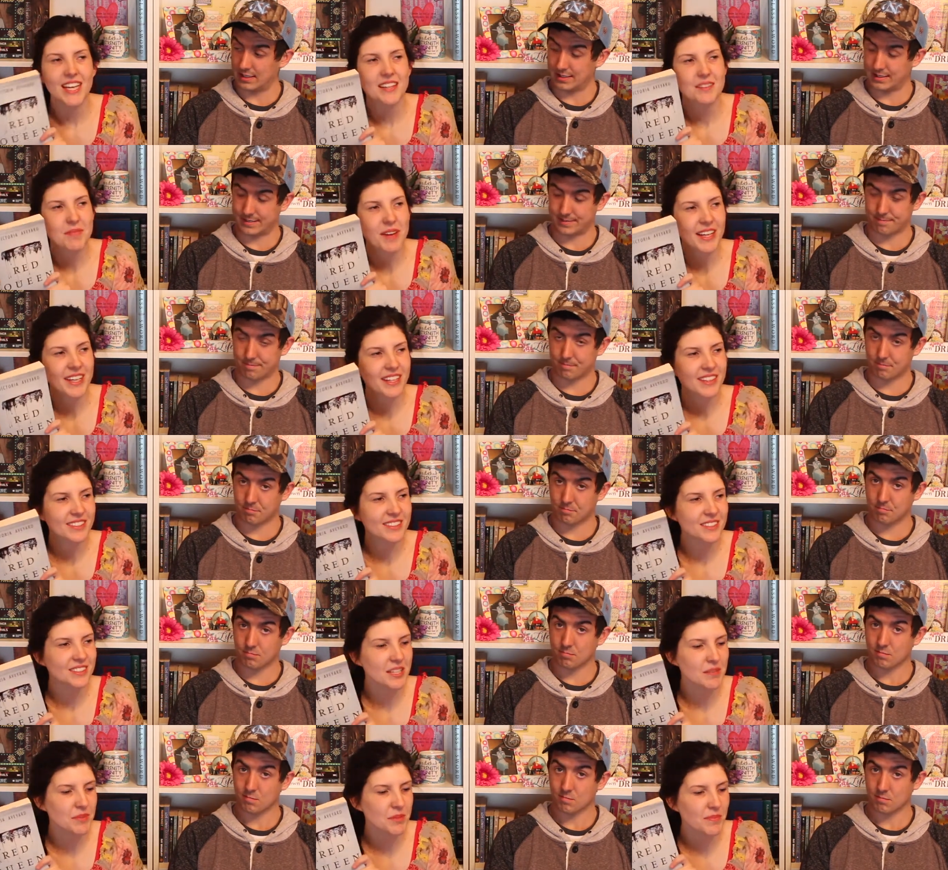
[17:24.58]
Speaker 1: The main
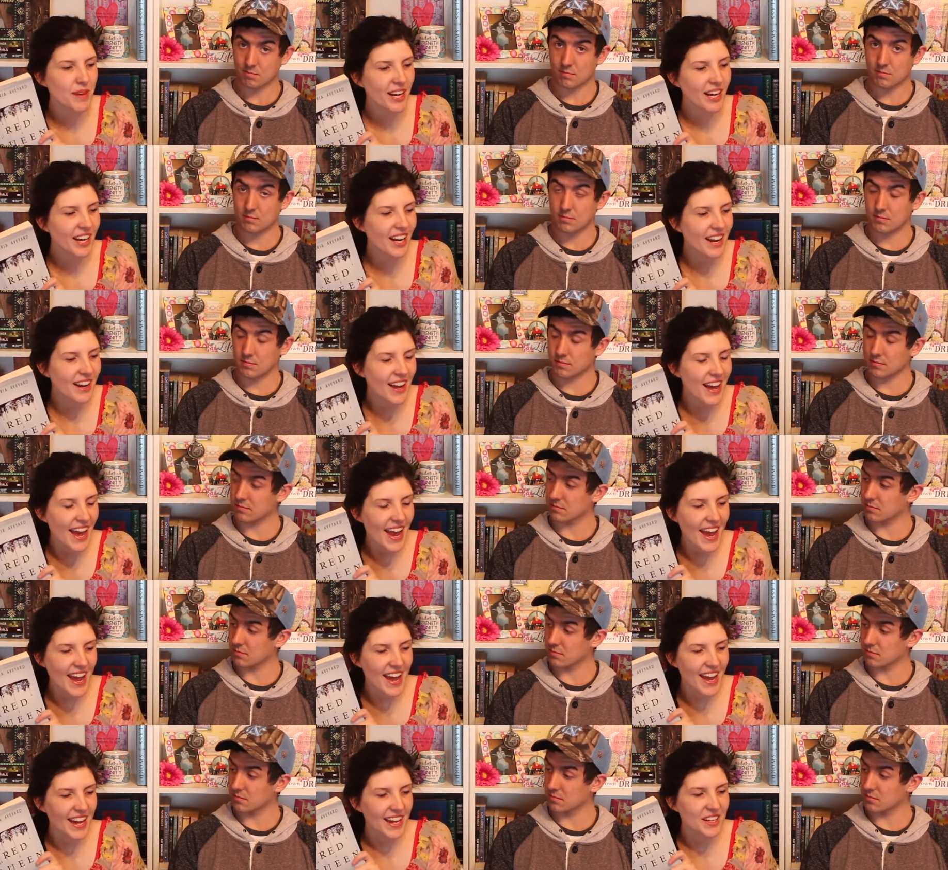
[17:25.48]
character's name is Mare,
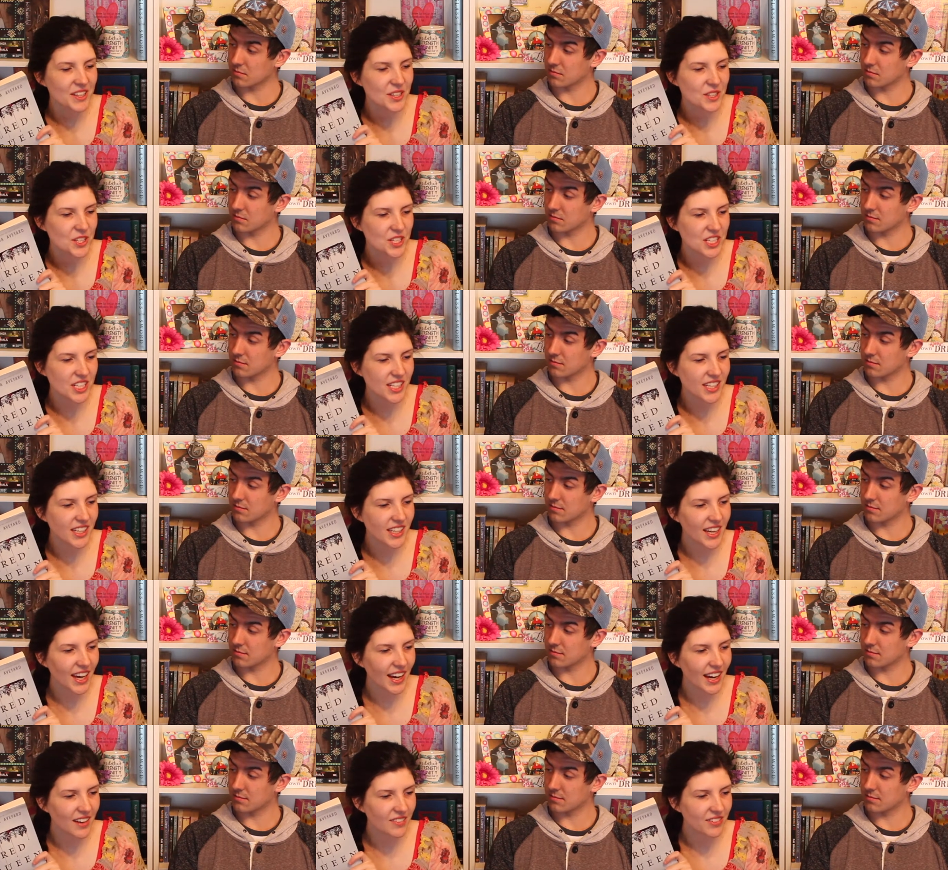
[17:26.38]
and she
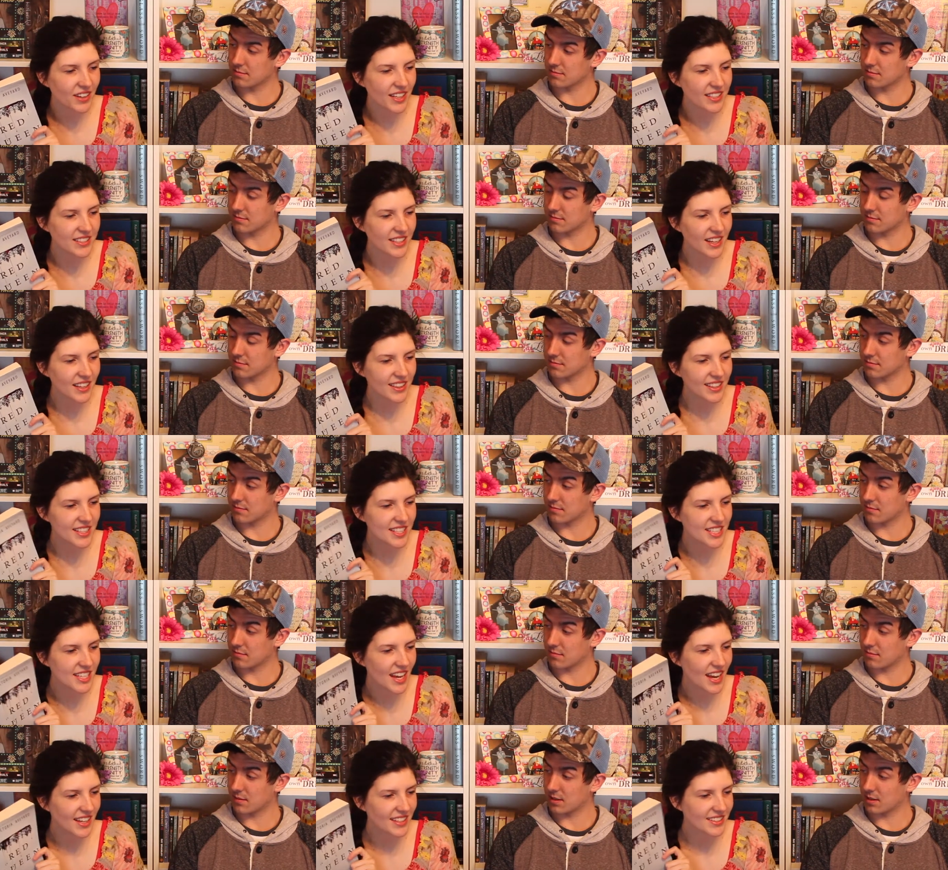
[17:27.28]
finds out that
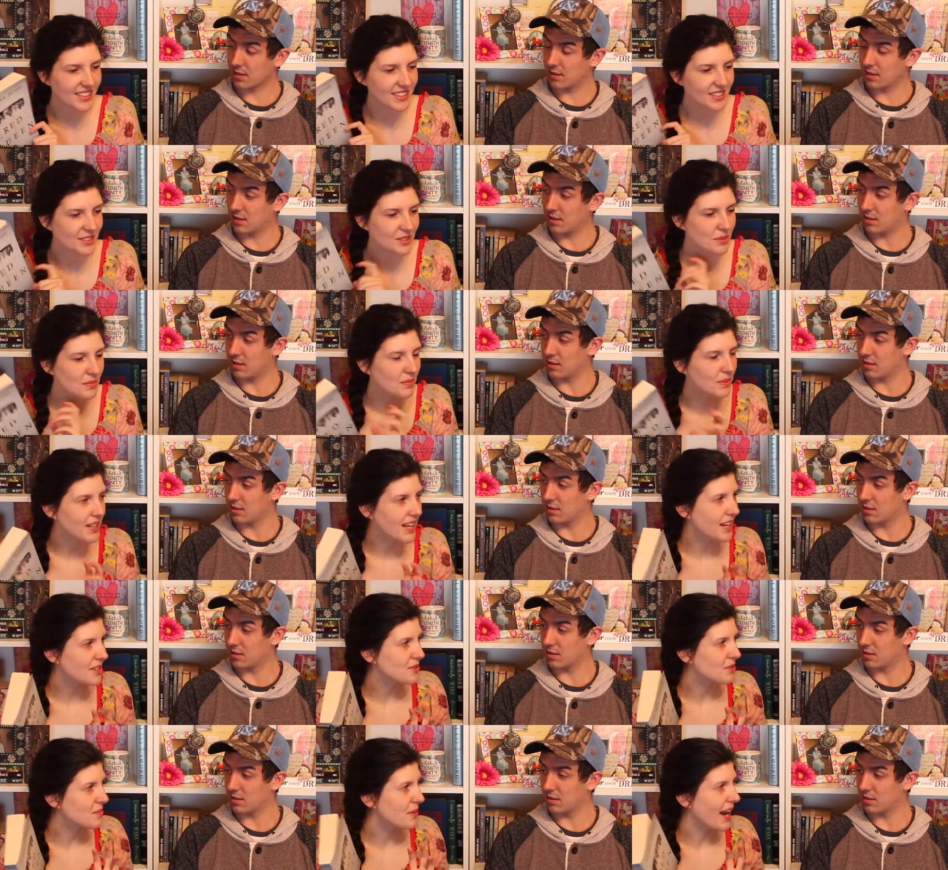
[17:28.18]
she has these
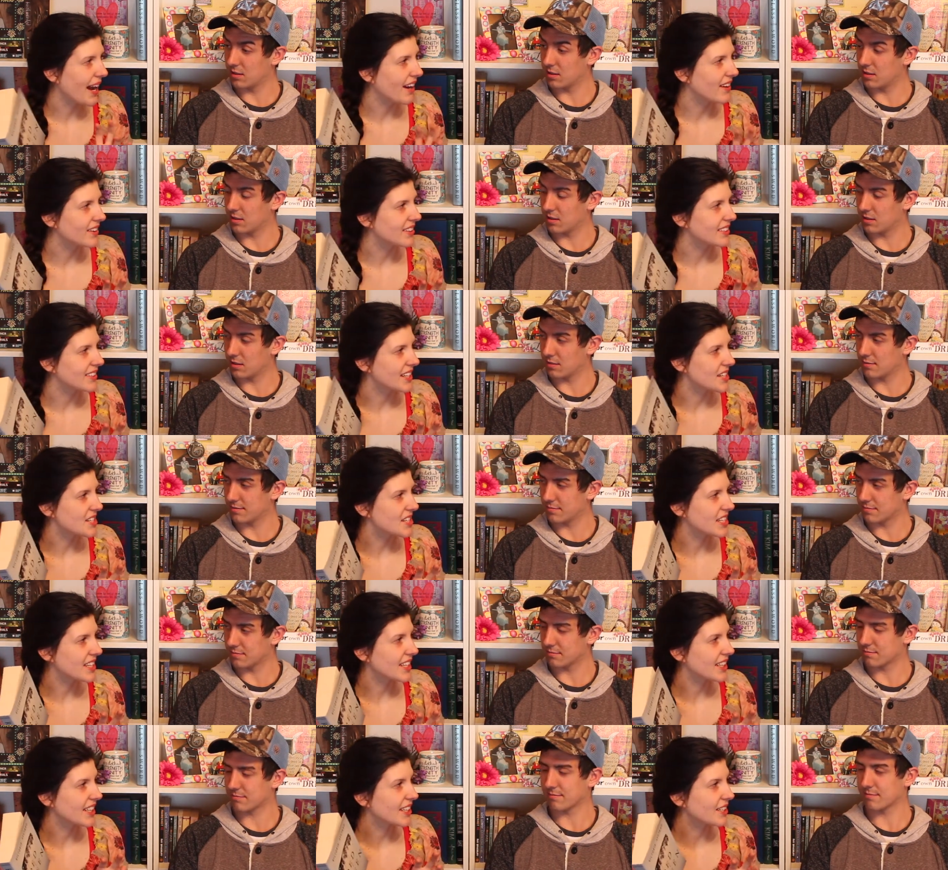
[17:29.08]
supernatural powers that she
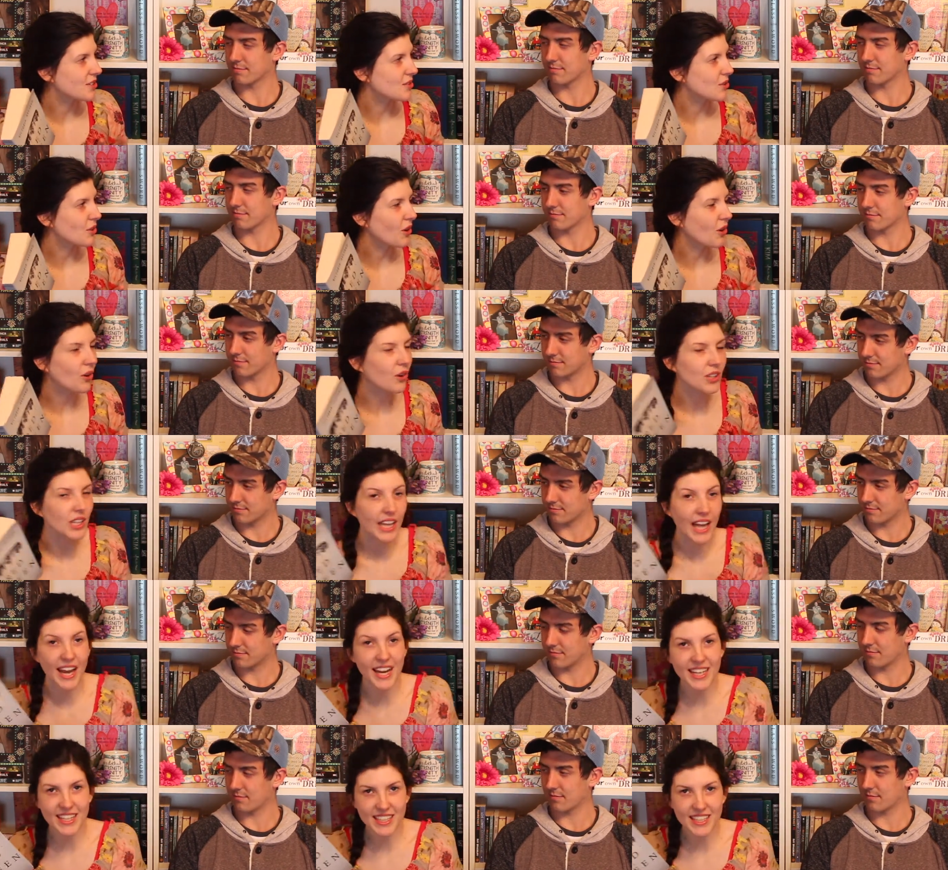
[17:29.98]
can control
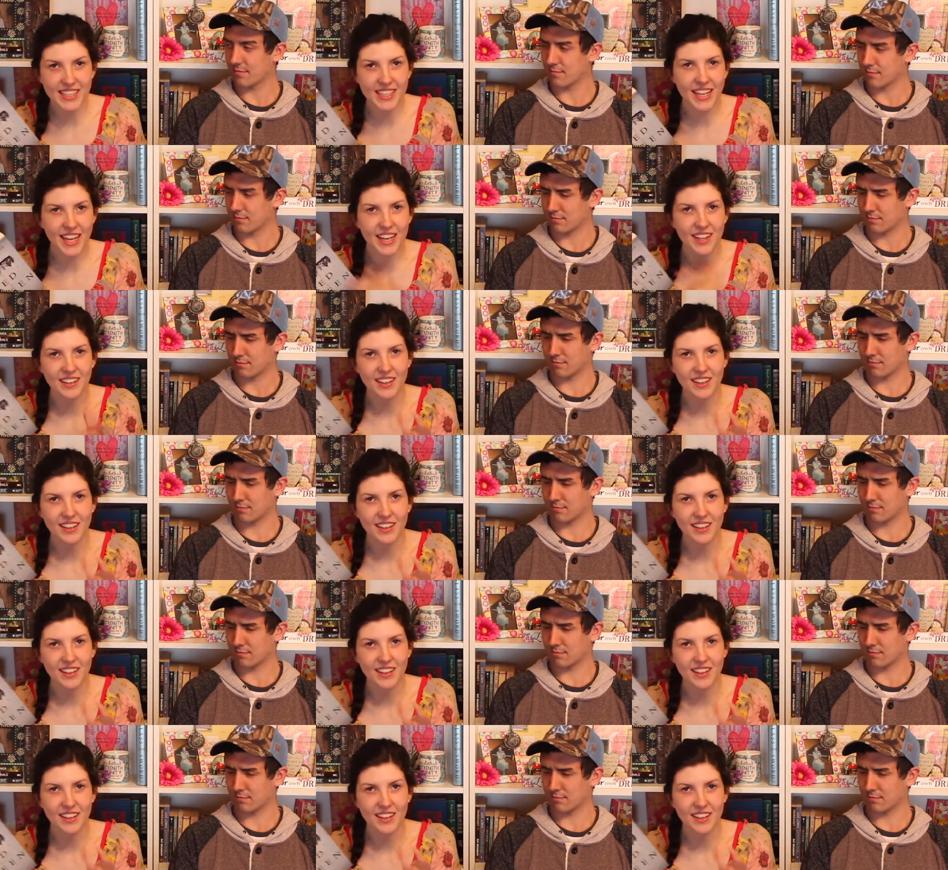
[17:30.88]
lightning and